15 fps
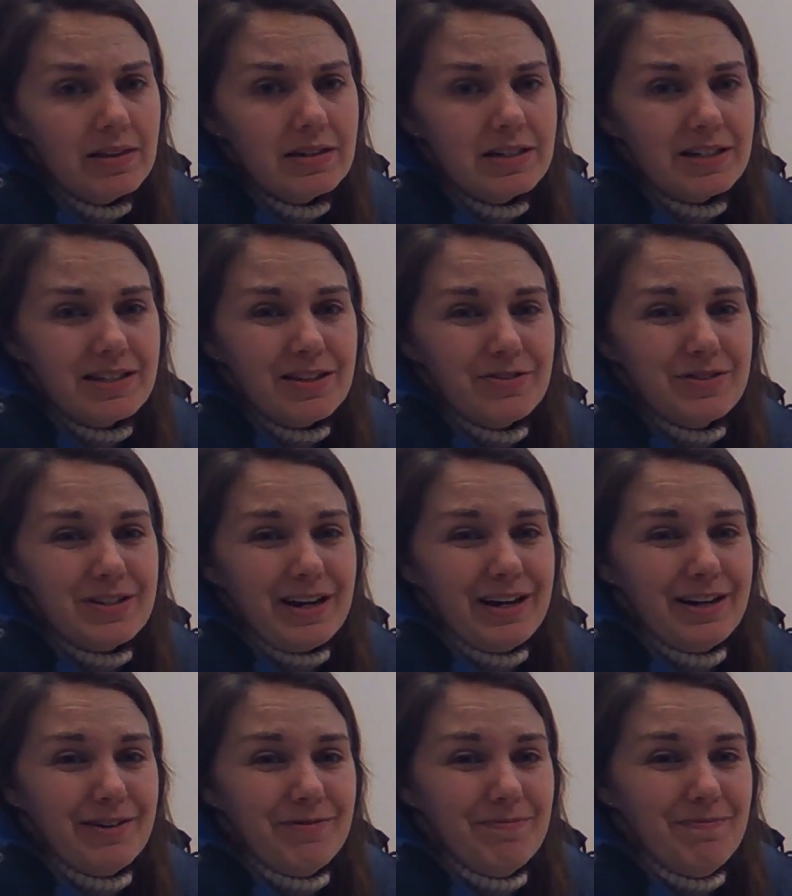just those
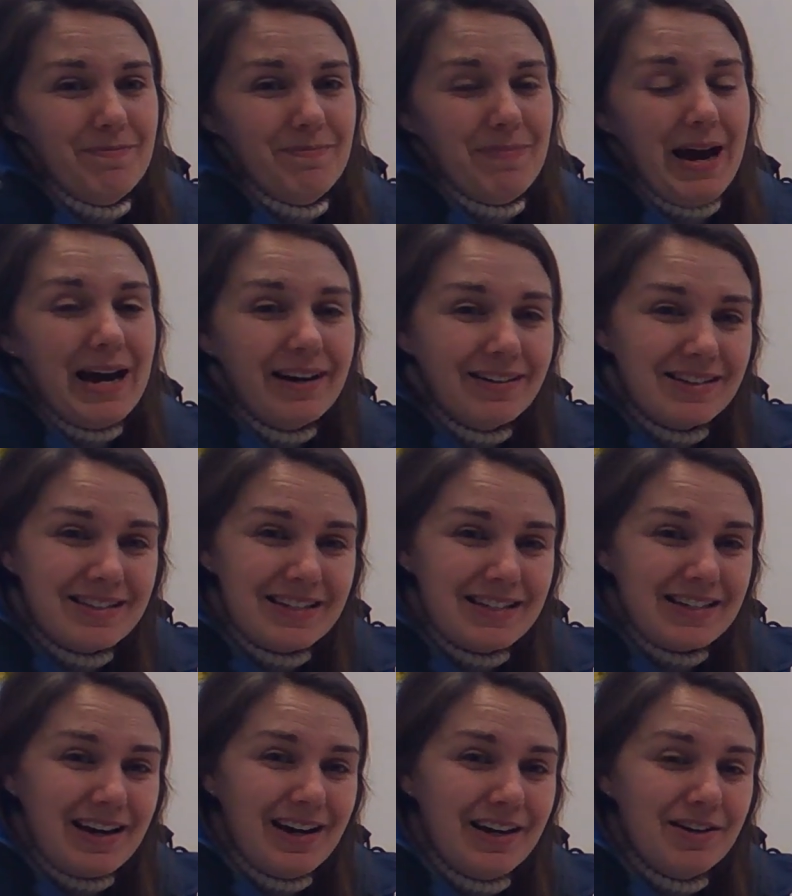kind of patterns.
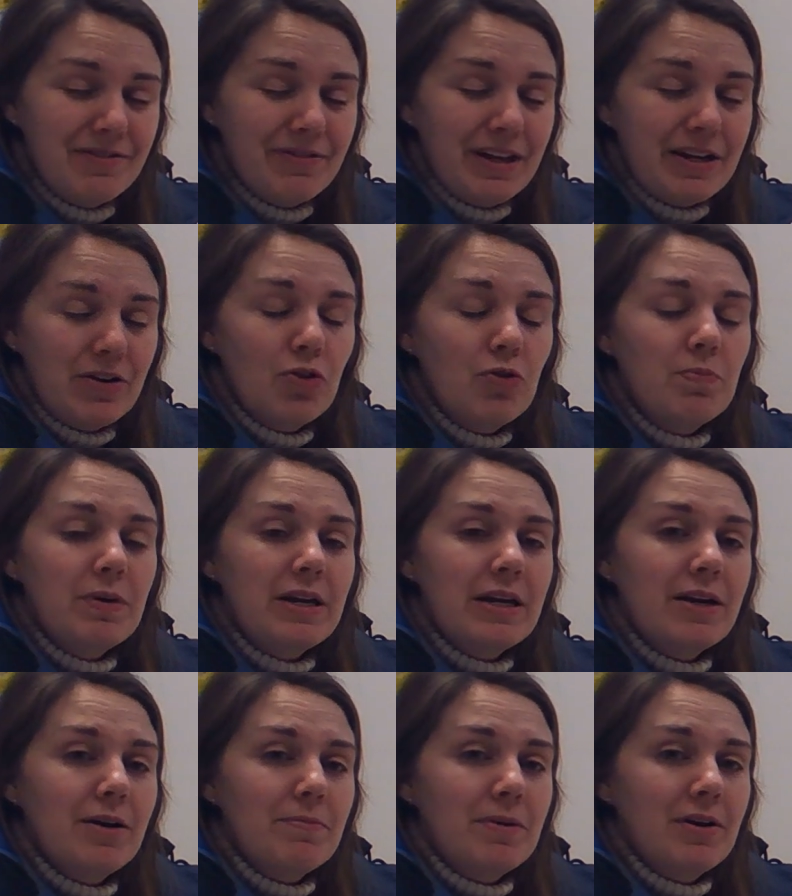It's kind of like
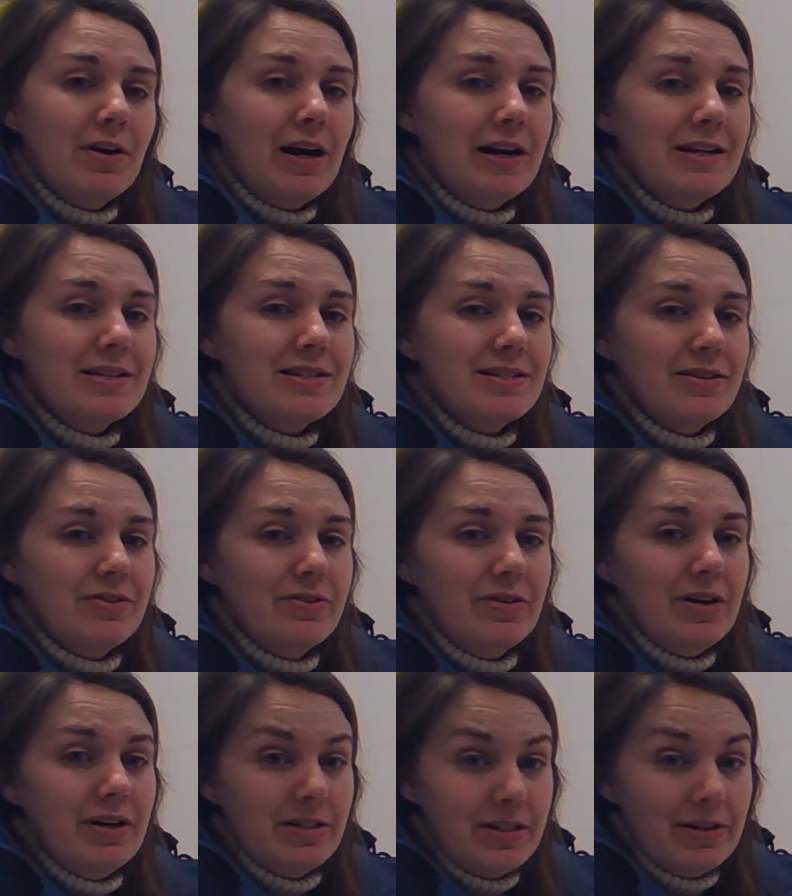opening up your eyes to
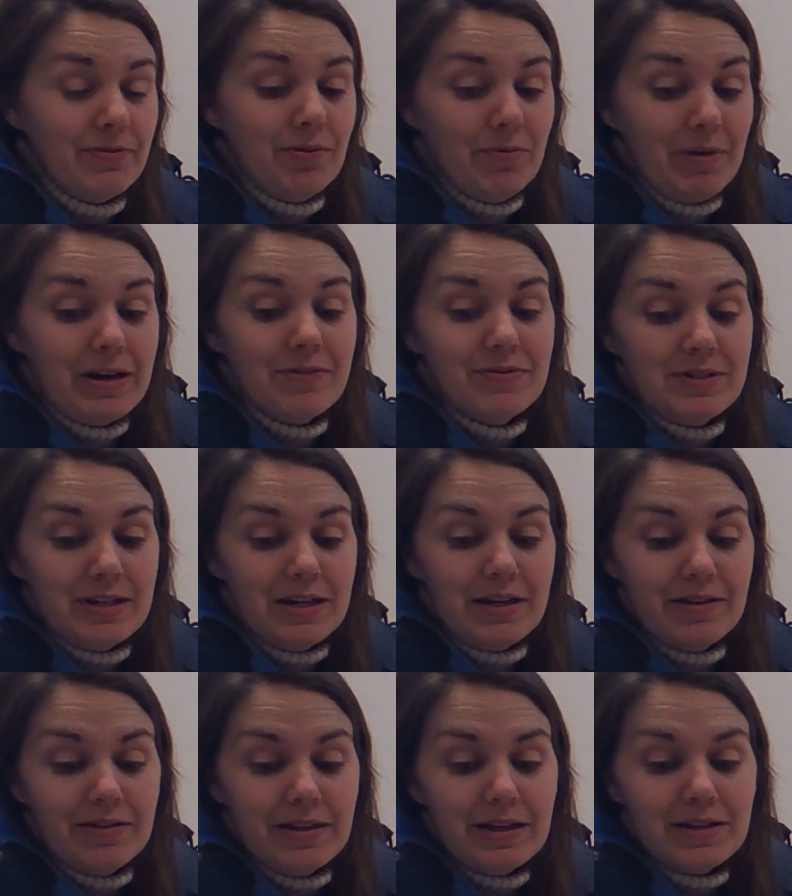a different way of
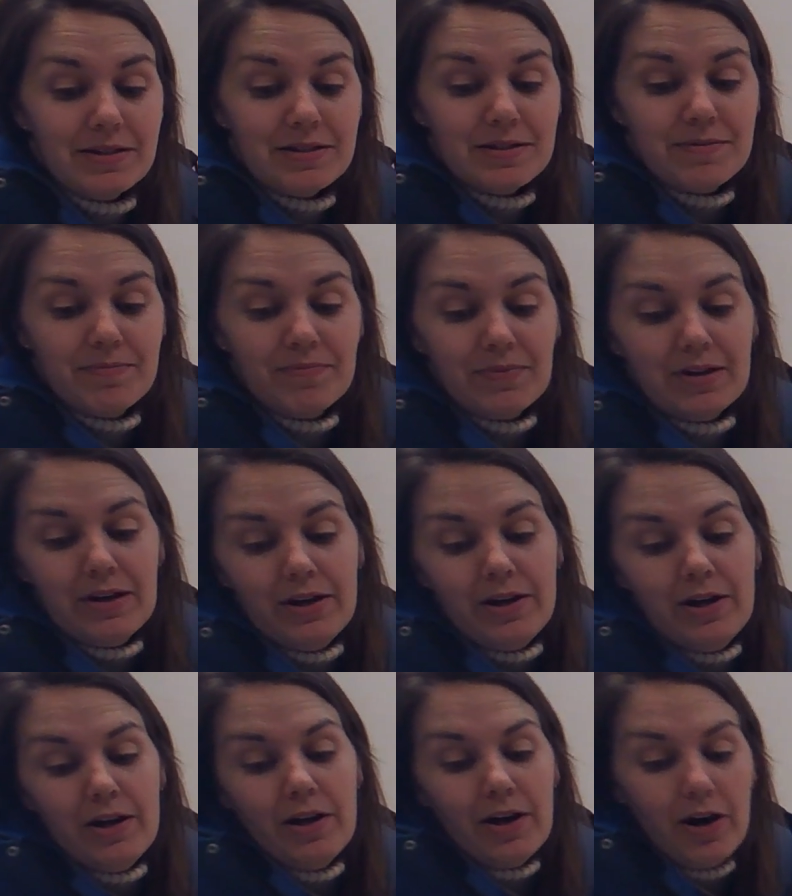seeing things.
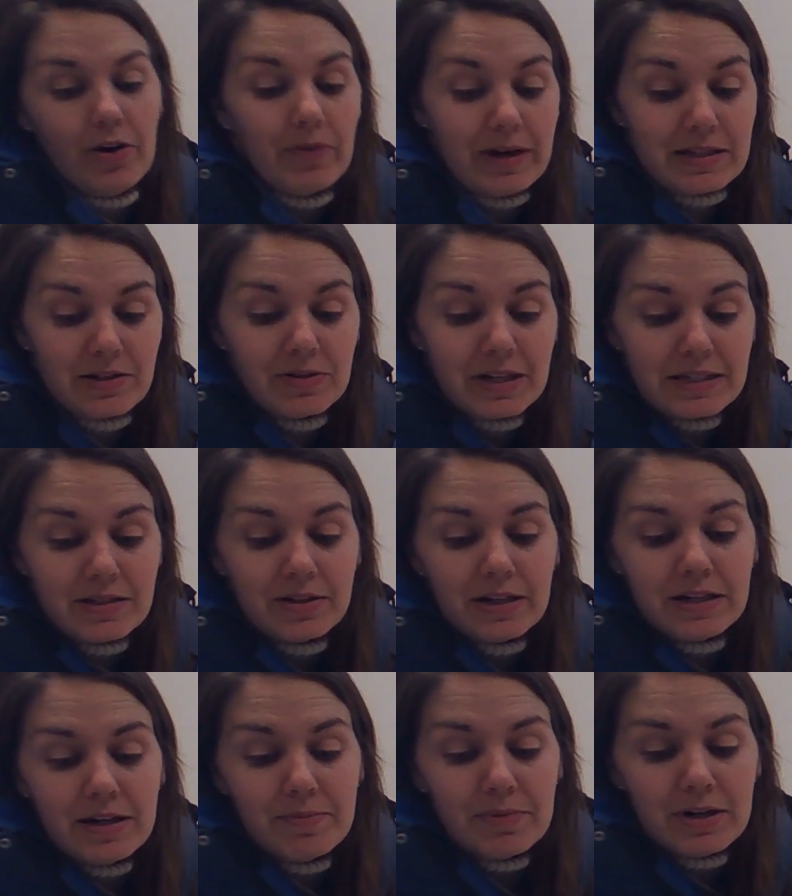All right, so let's look
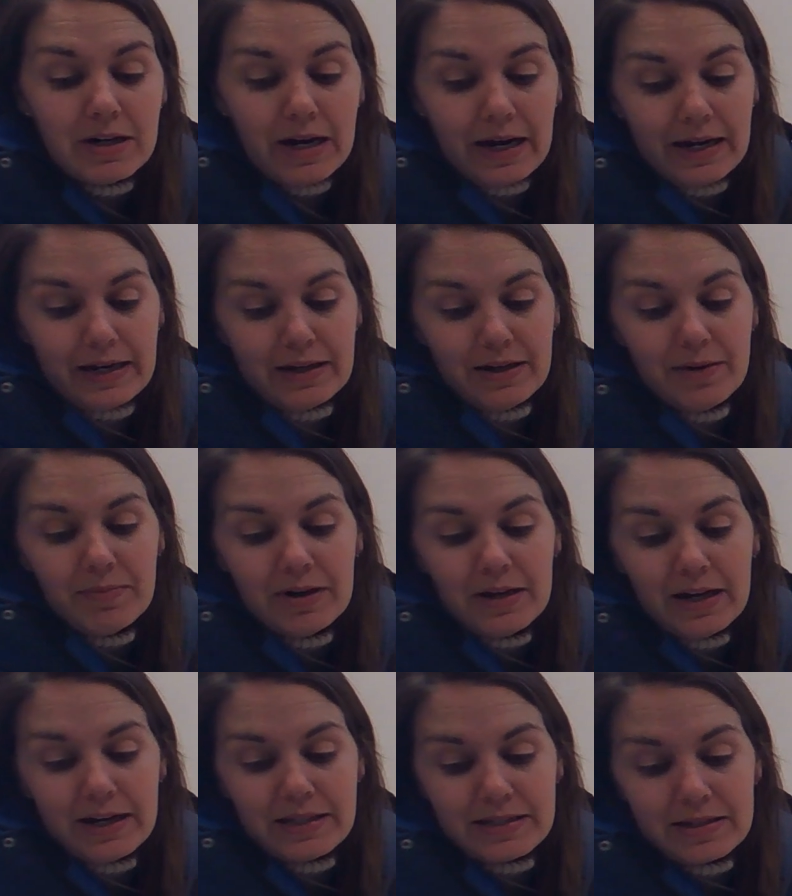at number 9. Number
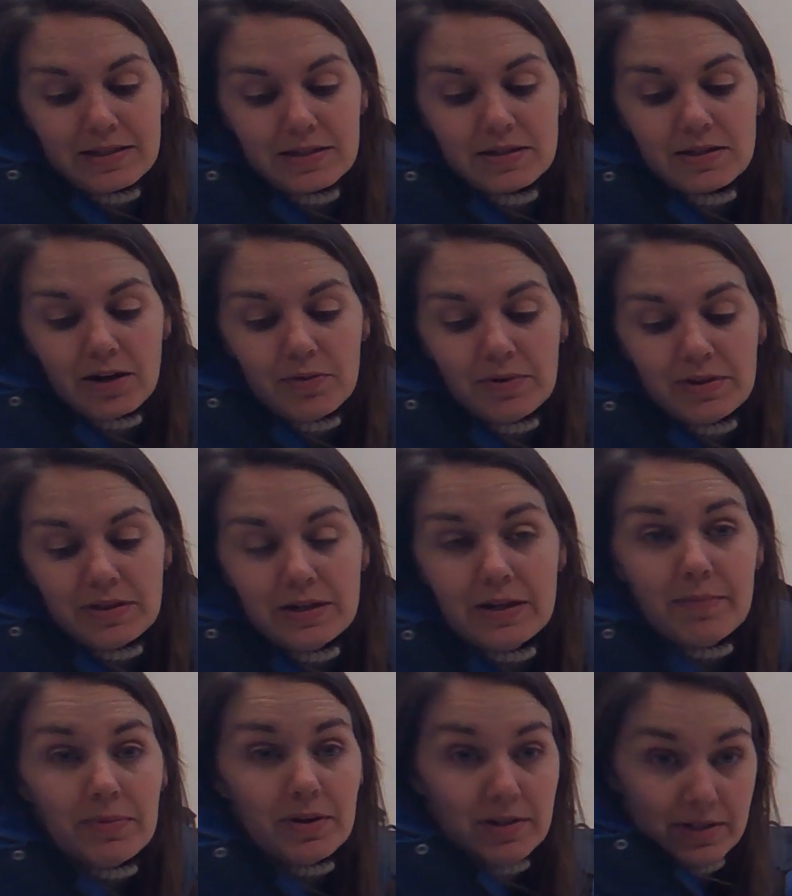9 says start with the
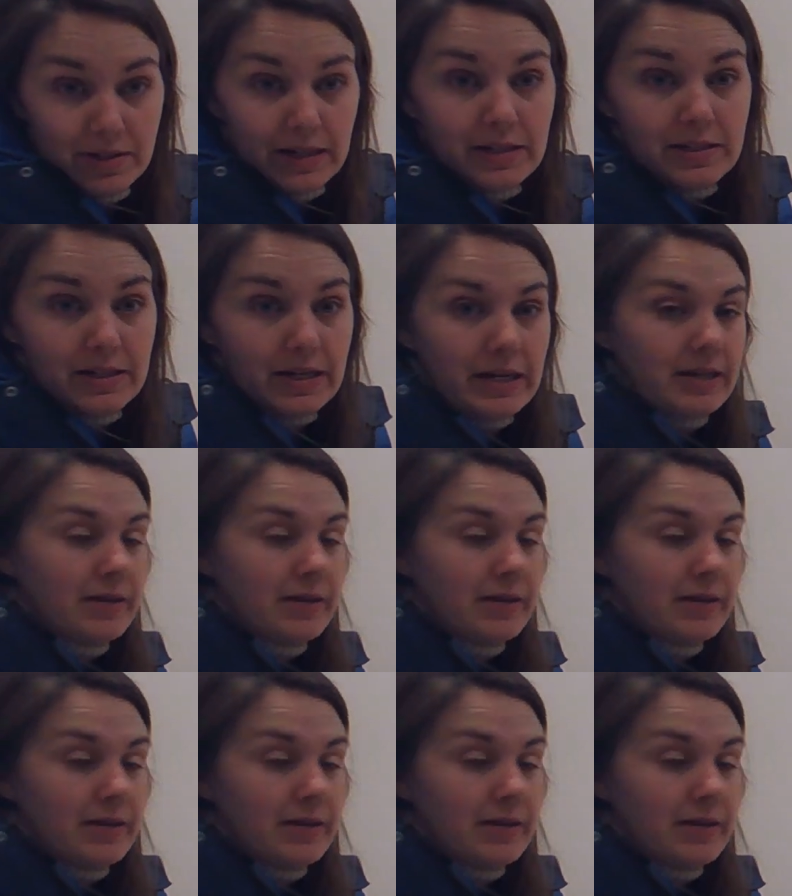number 16.